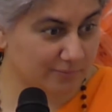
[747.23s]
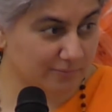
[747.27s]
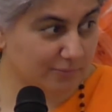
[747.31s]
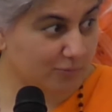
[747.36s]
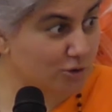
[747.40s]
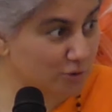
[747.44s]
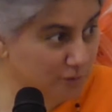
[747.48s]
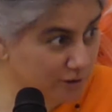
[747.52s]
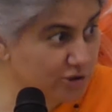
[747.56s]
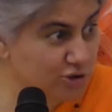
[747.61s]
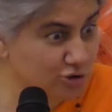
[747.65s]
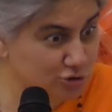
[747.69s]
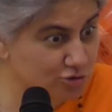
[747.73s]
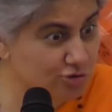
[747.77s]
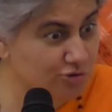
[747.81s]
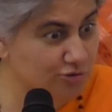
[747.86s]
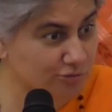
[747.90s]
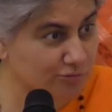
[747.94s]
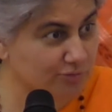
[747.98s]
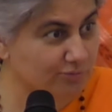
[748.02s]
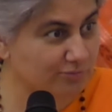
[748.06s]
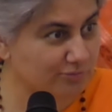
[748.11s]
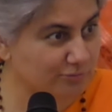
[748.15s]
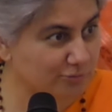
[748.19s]
No, it's
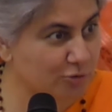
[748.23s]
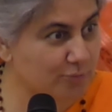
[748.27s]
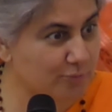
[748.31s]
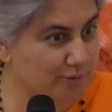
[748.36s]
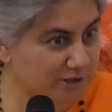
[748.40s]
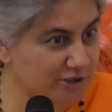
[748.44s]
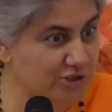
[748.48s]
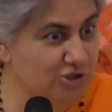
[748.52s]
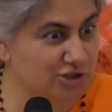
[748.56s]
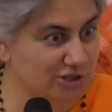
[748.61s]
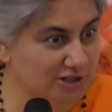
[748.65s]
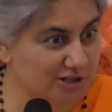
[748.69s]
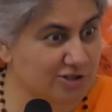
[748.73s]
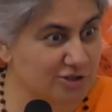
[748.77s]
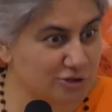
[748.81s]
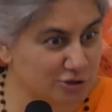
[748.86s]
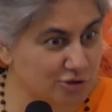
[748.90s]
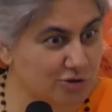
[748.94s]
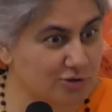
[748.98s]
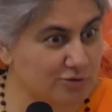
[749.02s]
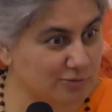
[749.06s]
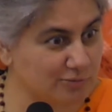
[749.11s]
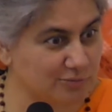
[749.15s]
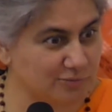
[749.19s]
true. Upanishad
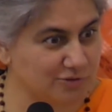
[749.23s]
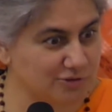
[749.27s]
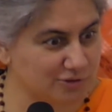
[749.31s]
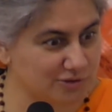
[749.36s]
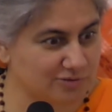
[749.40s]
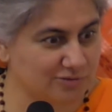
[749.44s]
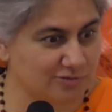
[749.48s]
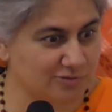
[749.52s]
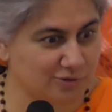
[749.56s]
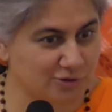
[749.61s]
assumes